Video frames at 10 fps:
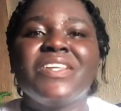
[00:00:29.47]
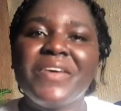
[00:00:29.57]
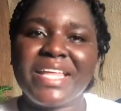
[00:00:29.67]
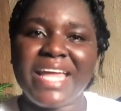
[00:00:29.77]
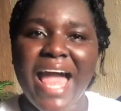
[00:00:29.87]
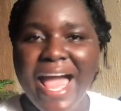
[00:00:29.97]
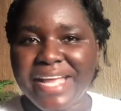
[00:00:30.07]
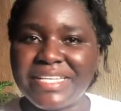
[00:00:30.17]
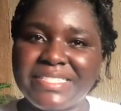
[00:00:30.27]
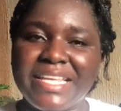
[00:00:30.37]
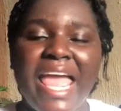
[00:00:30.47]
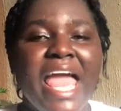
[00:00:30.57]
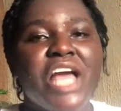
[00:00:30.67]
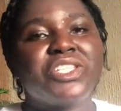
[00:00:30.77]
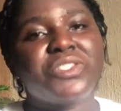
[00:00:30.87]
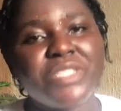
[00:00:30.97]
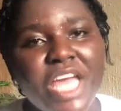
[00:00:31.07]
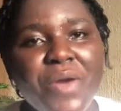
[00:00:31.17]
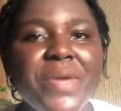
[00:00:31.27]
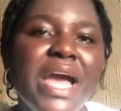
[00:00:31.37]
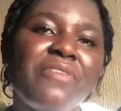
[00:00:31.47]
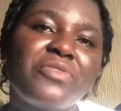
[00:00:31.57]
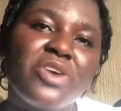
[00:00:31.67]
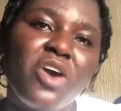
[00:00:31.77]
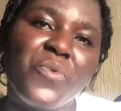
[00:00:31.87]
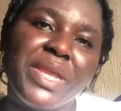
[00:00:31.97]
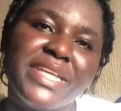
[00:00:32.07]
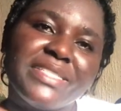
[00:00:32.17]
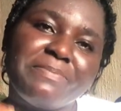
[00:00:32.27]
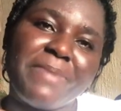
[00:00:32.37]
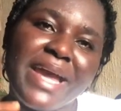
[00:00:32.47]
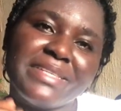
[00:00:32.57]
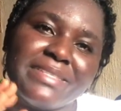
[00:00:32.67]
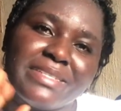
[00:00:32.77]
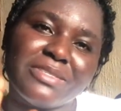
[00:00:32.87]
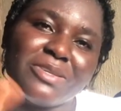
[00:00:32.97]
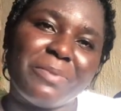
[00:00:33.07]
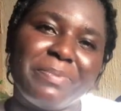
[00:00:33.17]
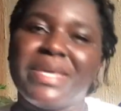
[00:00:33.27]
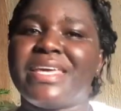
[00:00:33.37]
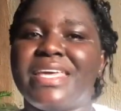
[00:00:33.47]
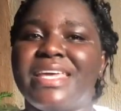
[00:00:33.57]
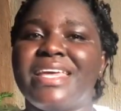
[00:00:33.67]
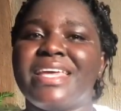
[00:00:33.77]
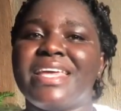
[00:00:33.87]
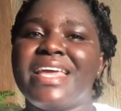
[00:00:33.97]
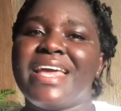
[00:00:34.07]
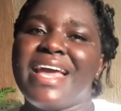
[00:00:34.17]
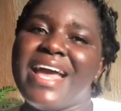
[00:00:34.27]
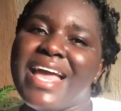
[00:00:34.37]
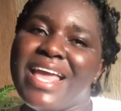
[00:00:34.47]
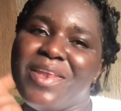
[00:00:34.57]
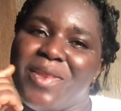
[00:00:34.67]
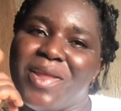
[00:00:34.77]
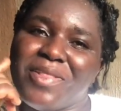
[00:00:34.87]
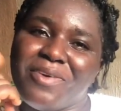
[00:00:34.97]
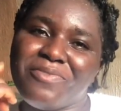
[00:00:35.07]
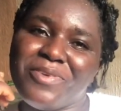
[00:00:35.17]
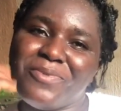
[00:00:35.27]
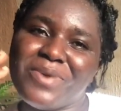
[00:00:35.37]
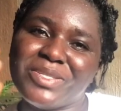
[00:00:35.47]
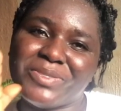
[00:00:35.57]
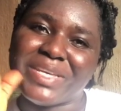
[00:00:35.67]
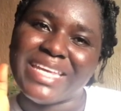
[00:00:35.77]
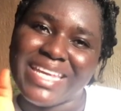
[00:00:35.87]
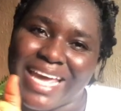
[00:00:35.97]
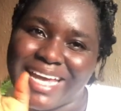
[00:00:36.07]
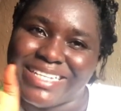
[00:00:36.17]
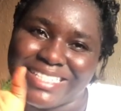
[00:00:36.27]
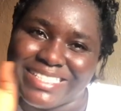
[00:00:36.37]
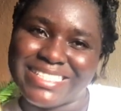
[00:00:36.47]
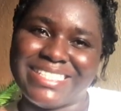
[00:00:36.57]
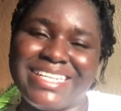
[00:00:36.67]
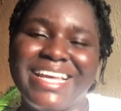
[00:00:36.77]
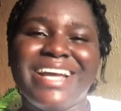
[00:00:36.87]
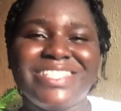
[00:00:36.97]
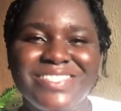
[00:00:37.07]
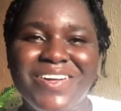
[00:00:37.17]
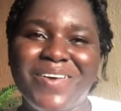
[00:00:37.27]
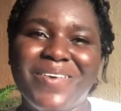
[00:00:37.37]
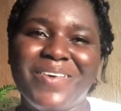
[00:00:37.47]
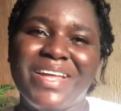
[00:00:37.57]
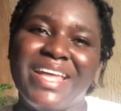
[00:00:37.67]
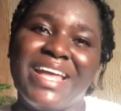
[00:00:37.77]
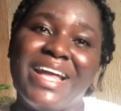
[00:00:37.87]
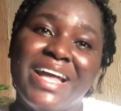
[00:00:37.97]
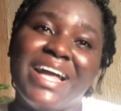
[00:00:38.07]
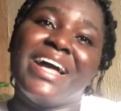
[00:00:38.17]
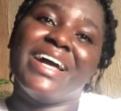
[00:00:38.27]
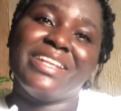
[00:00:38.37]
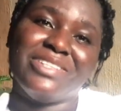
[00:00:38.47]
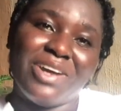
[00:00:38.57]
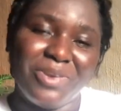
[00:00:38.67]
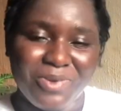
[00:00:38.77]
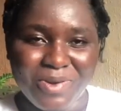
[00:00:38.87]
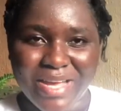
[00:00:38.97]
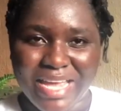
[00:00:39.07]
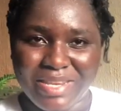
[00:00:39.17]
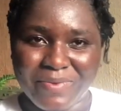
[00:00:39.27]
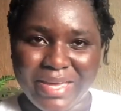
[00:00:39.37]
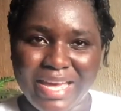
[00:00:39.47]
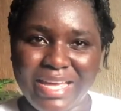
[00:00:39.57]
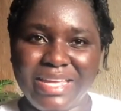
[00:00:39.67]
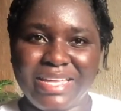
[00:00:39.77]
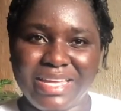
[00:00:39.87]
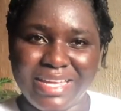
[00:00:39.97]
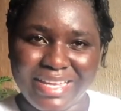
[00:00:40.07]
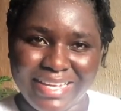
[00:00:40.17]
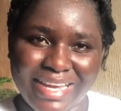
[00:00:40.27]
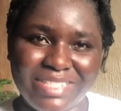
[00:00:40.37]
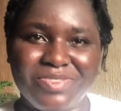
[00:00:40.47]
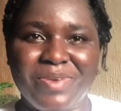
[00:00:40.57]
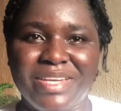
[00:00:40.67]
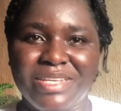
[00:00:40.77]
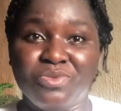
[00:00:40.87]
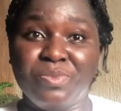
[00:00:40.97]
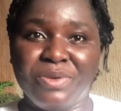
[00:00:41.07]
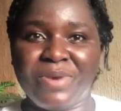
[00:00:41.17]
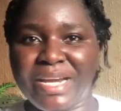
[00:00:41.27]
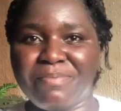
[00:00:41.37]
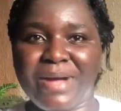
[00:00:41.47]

so, guys, Today we have come with a spicy topic. A lot of you want to hear it. So don't go anywhere. Get ready. We'll be right